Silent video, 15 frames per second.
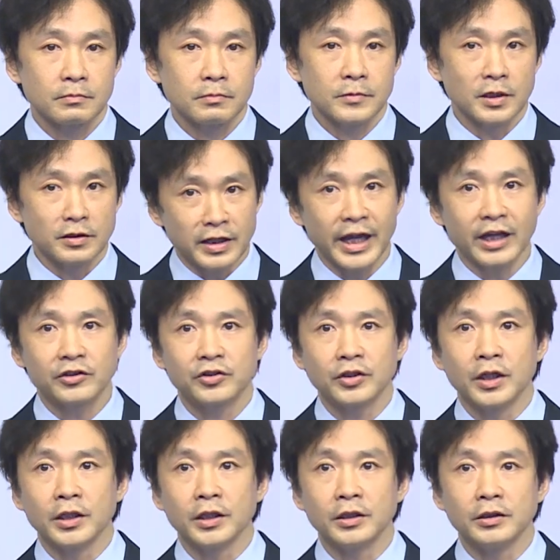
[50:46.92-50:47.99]
next
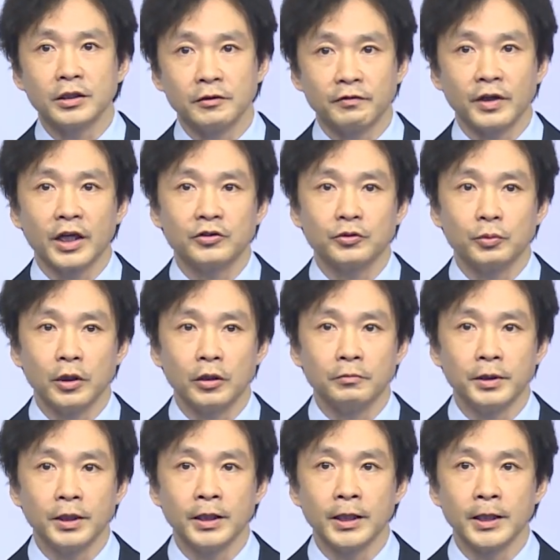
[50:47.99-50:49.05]
advice will
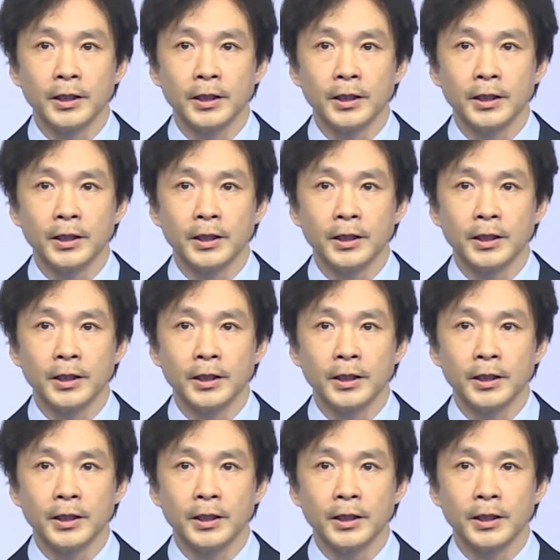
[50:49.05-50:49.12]
be